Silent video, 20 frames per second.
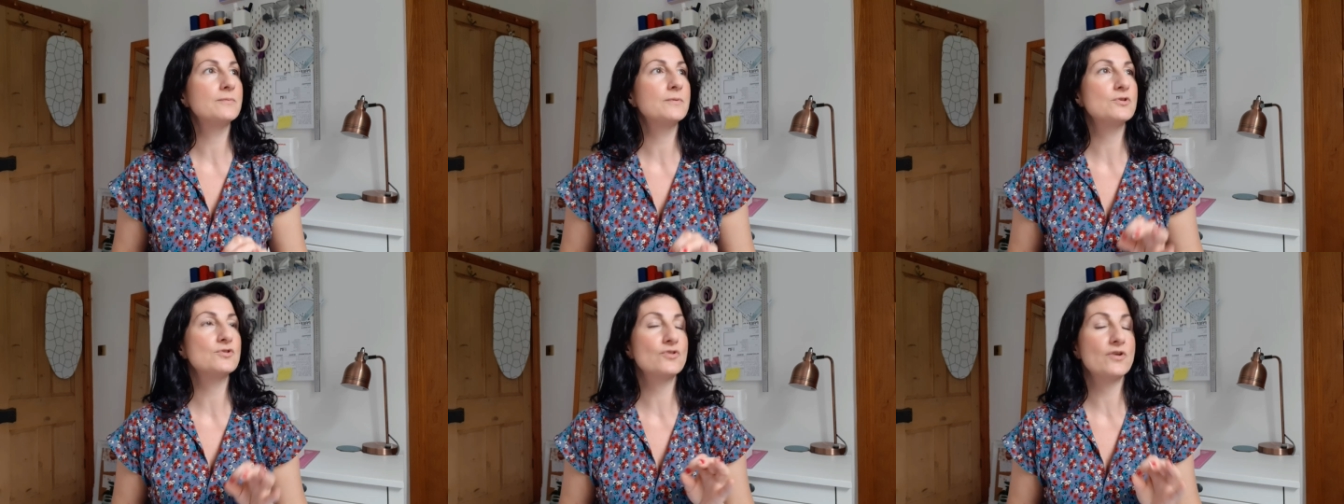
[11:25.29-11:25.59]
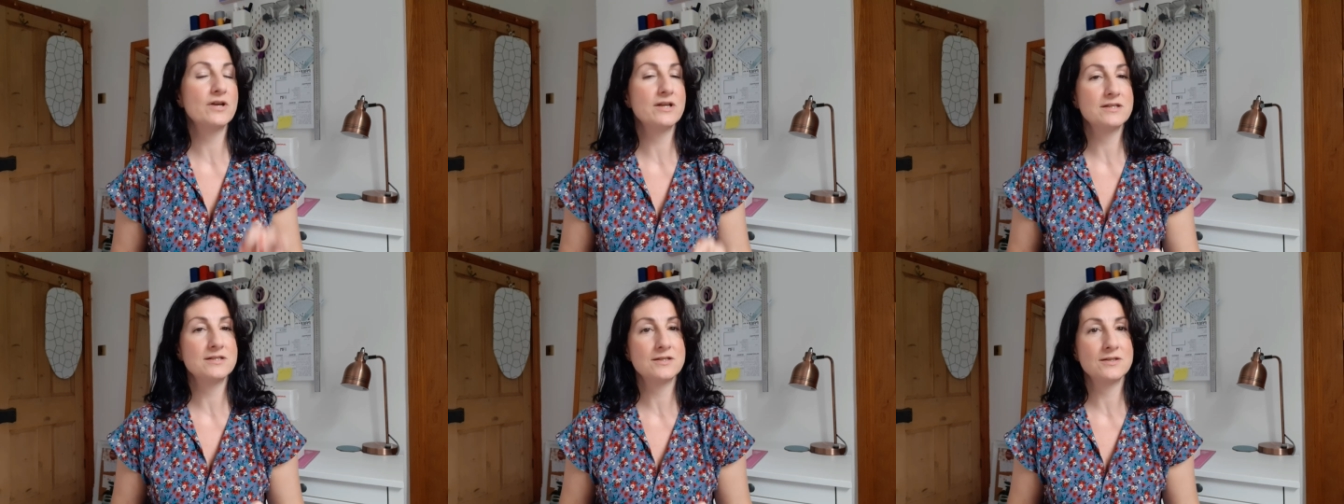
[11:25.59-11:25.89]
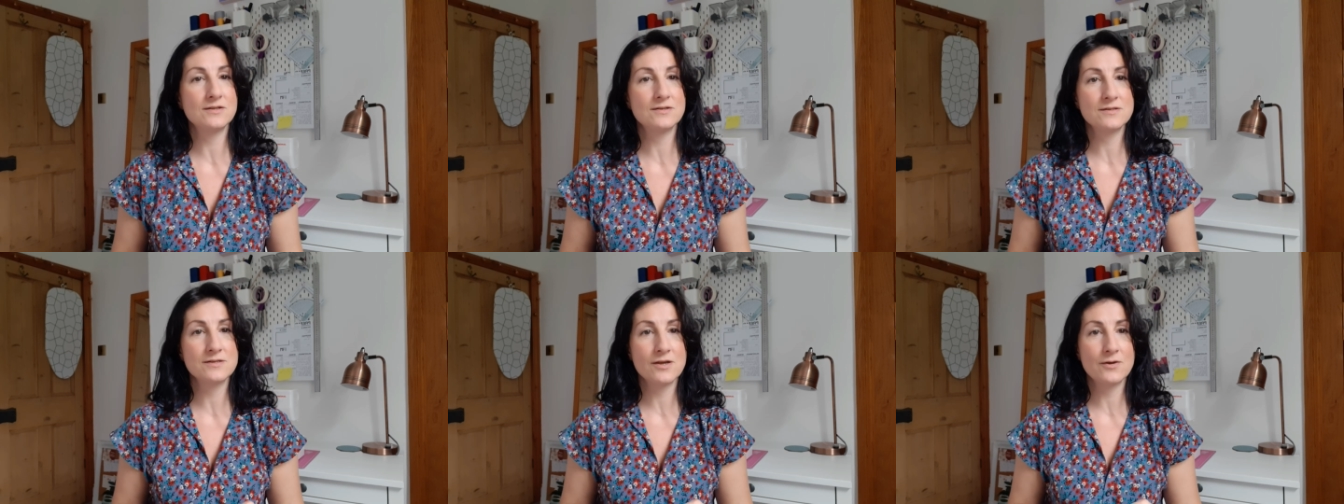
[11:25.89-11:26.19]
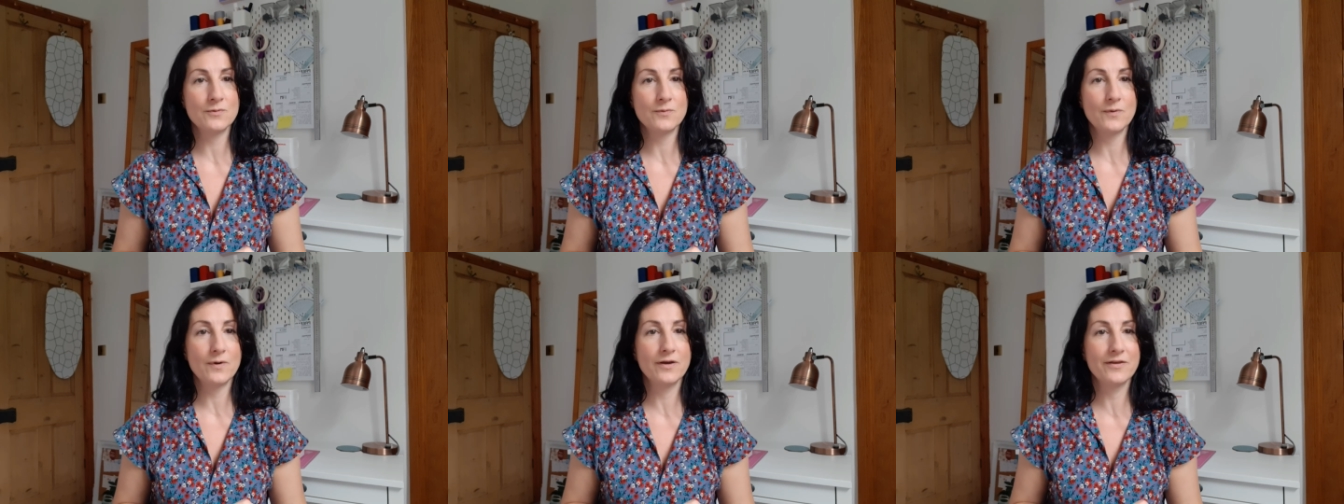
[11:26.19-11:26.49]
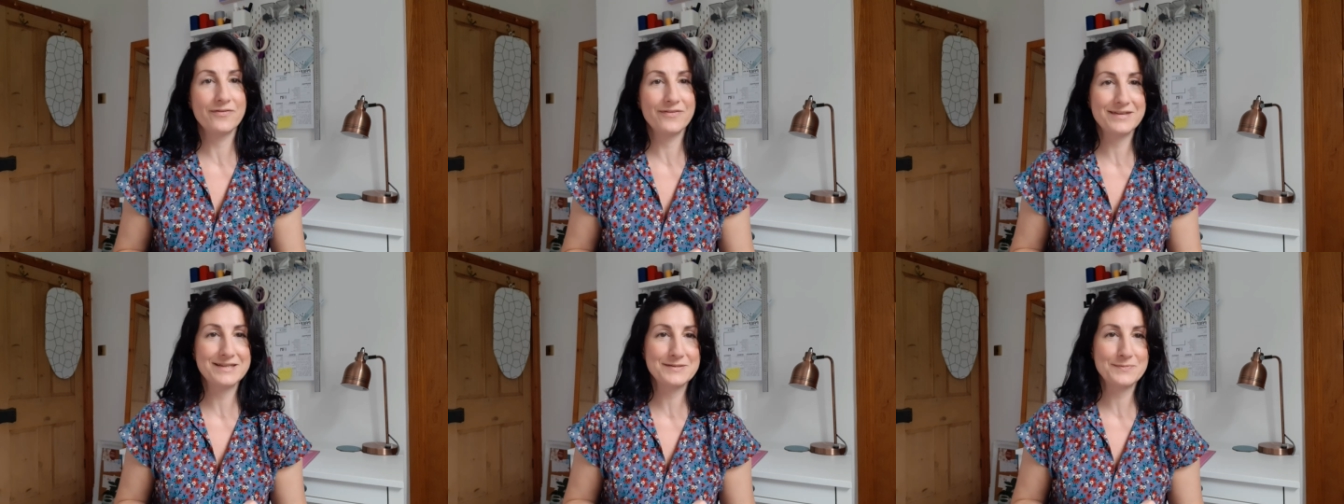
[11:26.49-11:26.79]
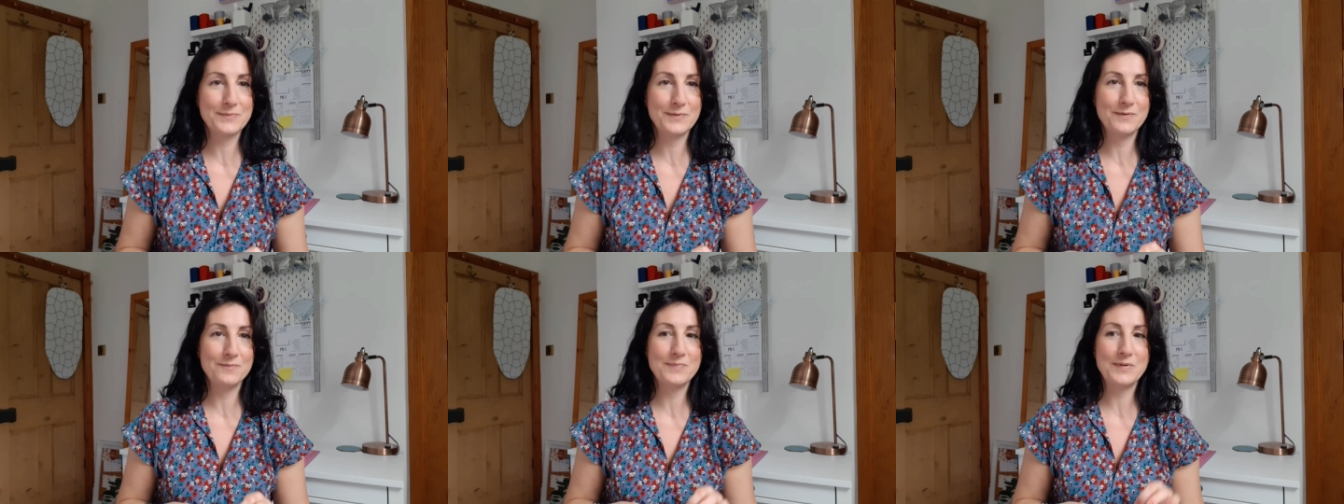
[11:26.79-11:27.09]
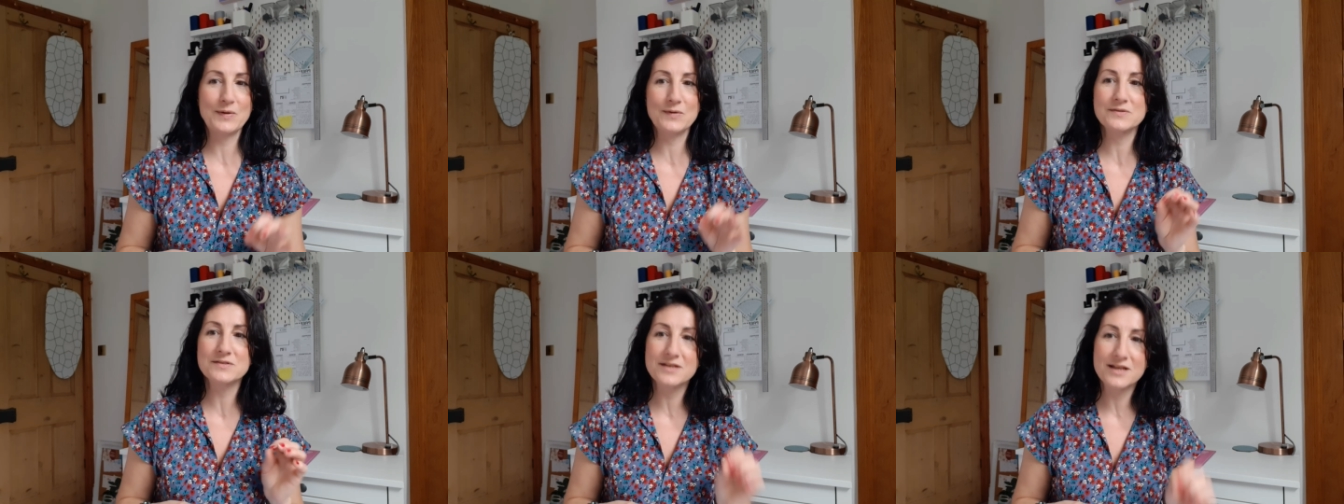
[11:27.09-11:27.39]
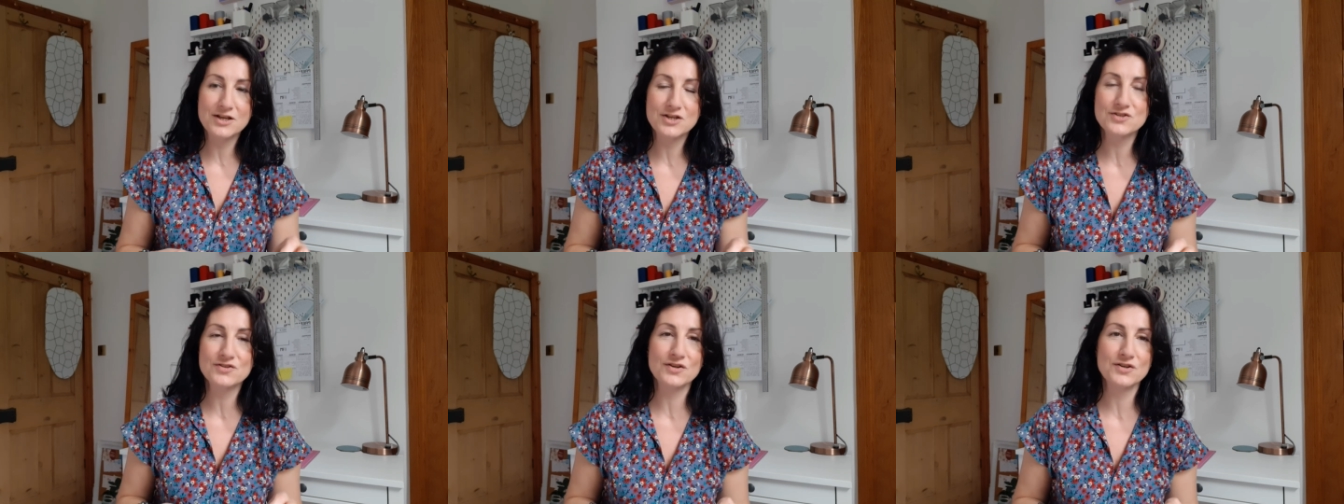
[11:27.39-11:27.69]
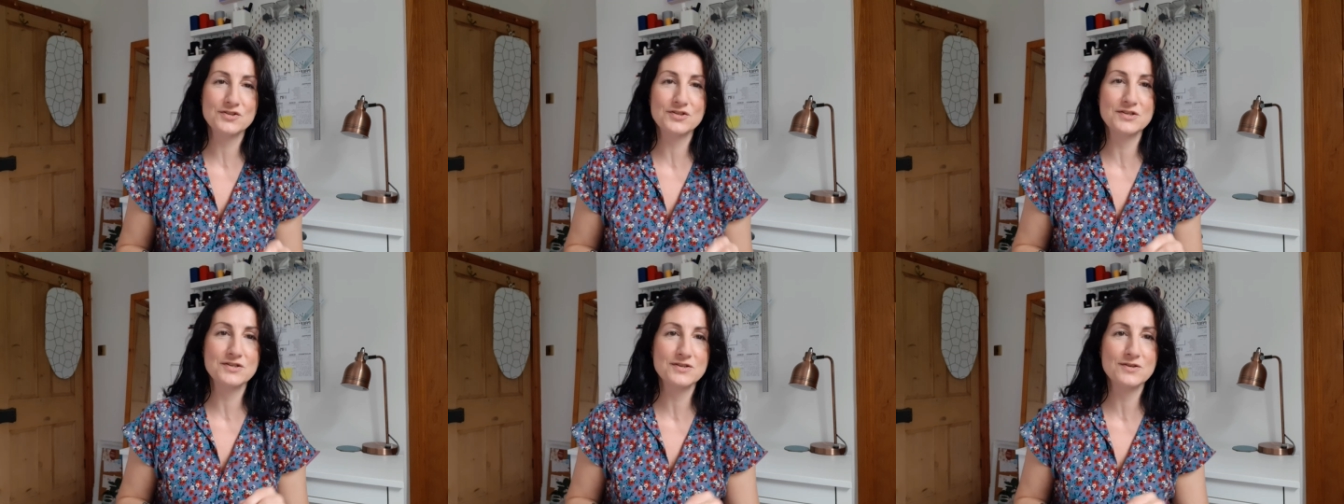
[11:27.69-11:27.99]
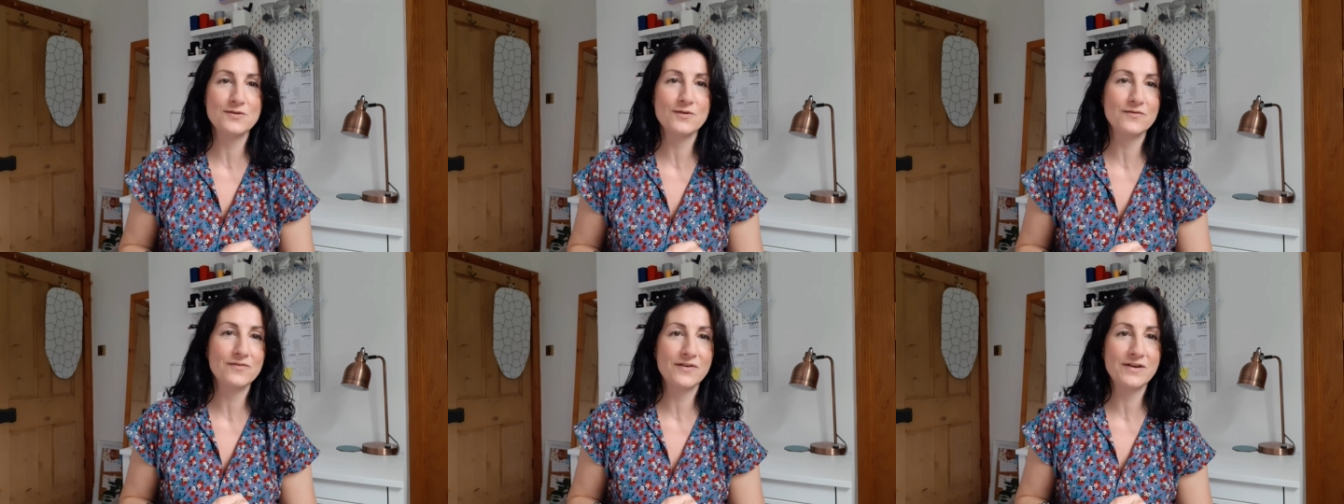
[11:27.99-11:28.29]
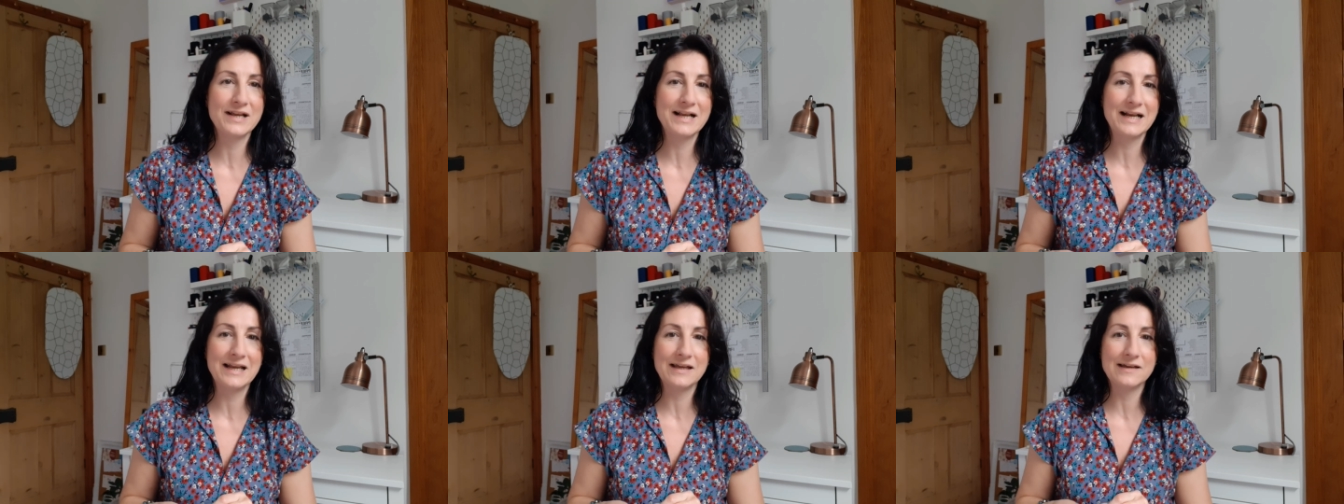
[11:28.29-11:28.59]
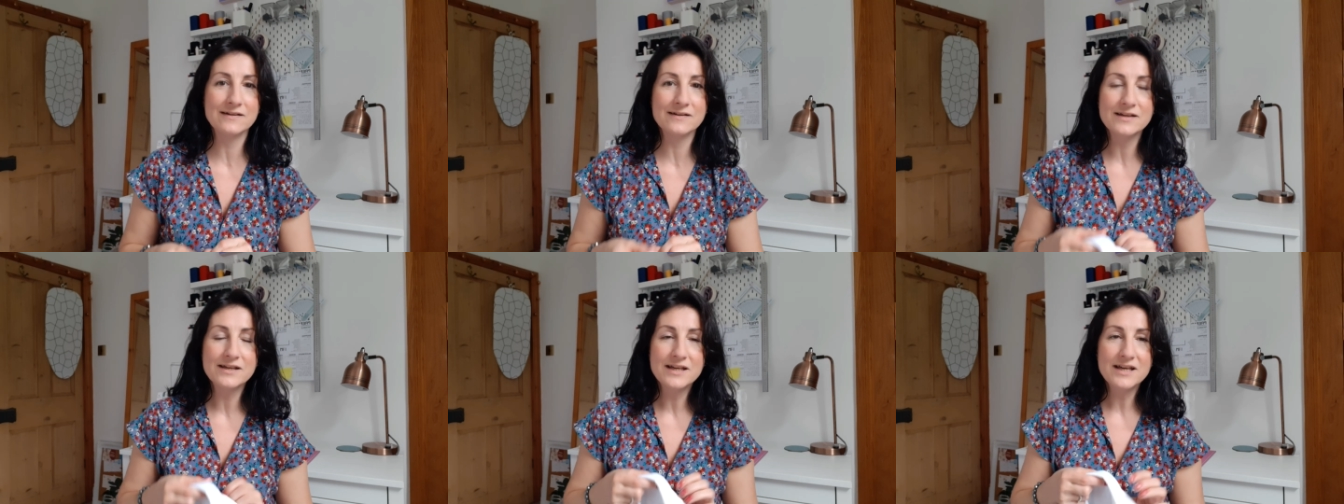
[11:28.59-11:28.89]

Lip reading: trying to sew this one because the instructions are not very clear.